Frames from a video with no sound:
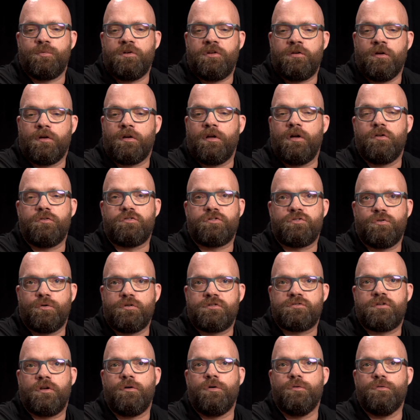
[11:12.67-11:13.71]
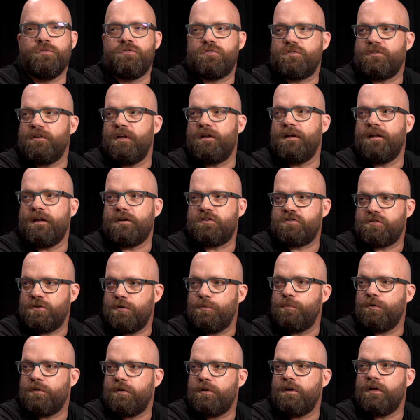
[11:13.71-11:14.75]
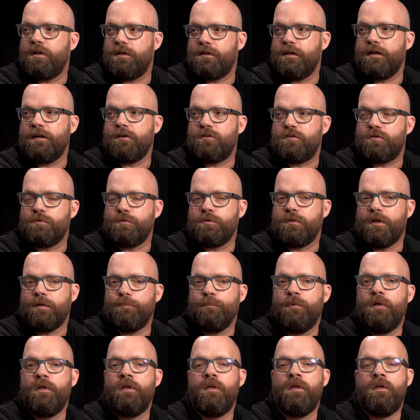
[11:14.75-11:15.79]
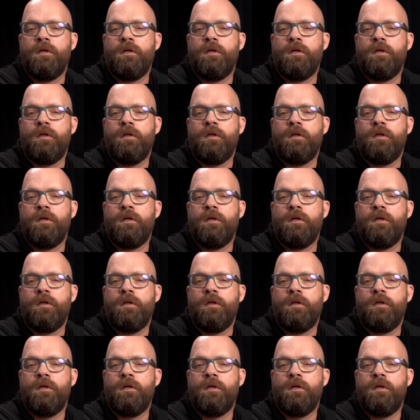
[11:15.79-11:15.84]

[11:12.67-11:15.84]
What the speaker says: we took out source codes that actually were linked to them.